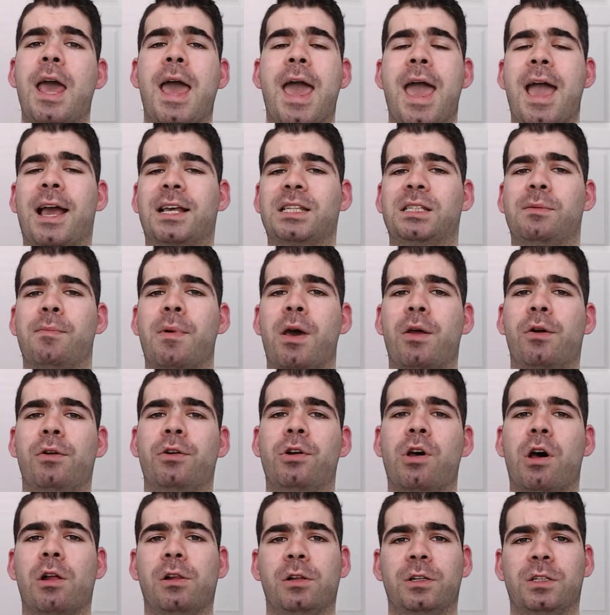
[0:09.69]
X amount of
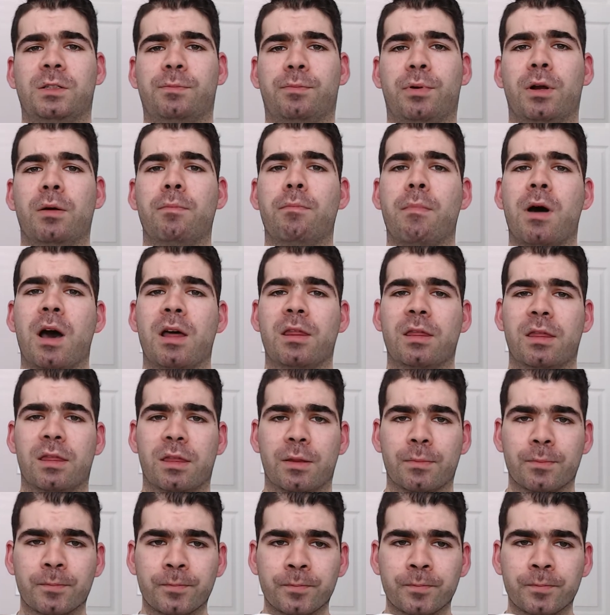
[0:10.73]
dollars per month